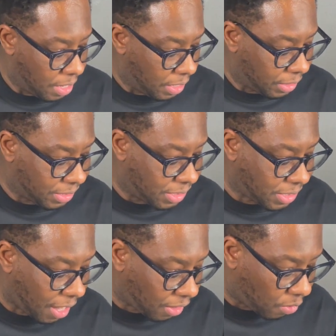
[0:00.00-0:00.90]
The
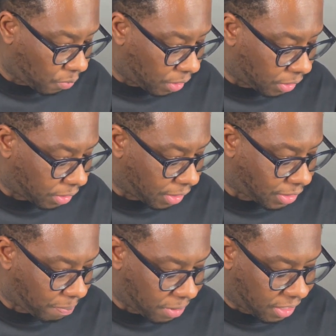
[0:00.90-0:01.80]
second one, the
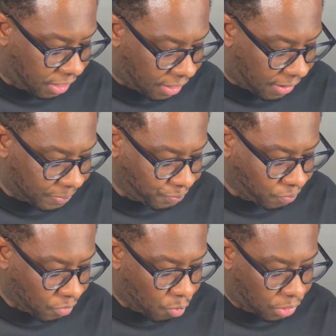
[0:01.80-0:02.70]
Tepequilla,
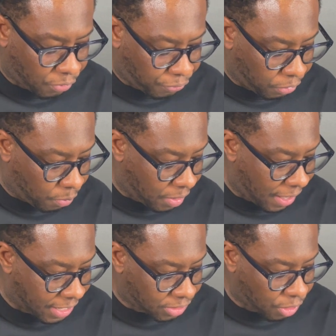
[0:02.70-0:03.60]
the fruity one,
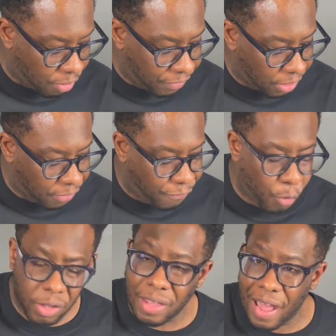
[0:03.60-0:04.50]
has Scoville of
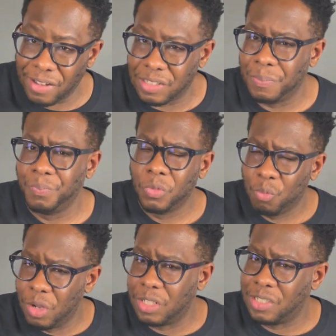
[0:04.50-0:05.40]
4000,
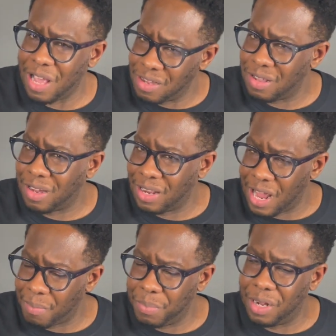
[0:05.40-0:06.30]
which sounds like a
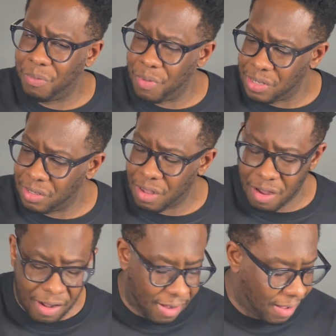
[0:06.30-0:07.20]
lot, but it wasn't
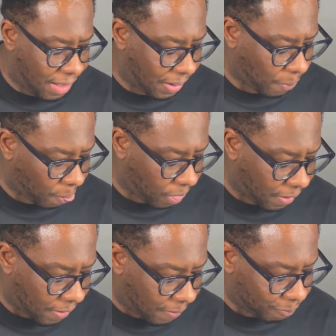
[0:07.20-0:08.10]
all that hot.
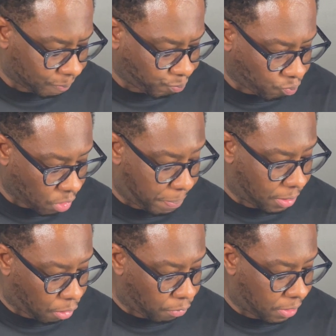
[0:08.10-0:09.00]

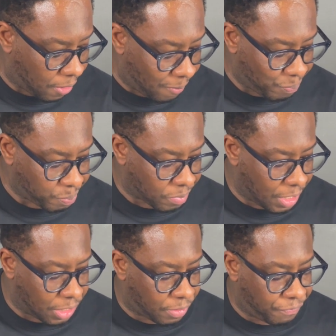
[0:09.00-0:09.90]
Pico Rico
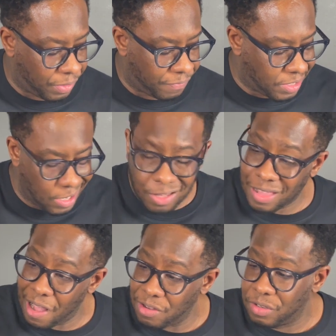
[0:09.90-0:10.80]
is
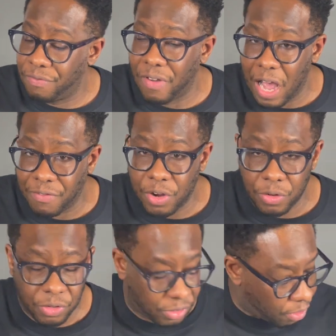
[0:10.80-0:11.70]

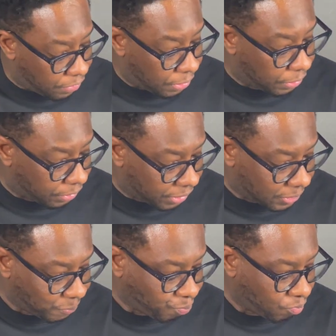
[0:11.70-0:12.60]
15,500 Scoville units,
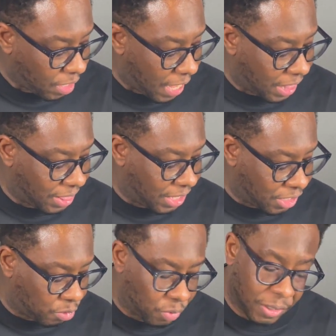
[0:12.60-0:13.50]
and
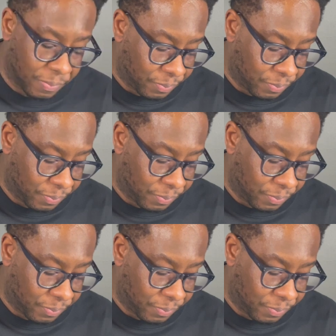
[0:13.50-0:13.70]
this one